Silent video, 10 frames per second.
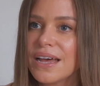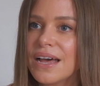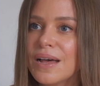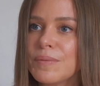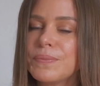
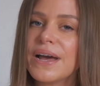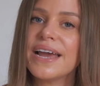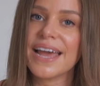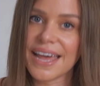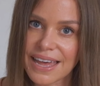Um, but I
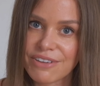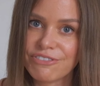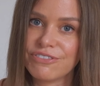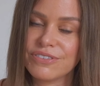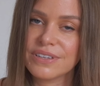have
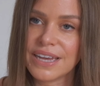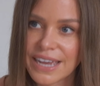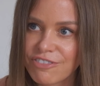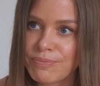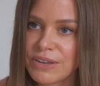I
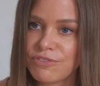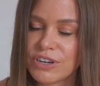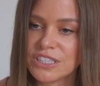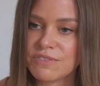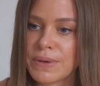have made
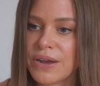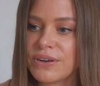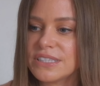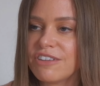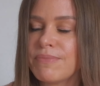friends in
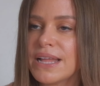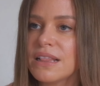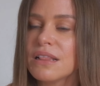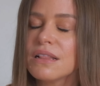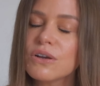Paris. I've met
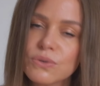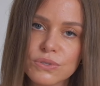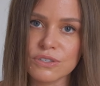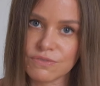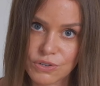
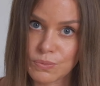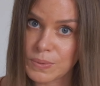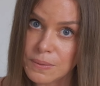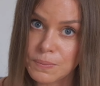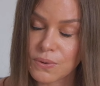loads of new
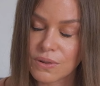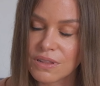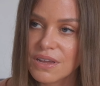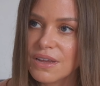people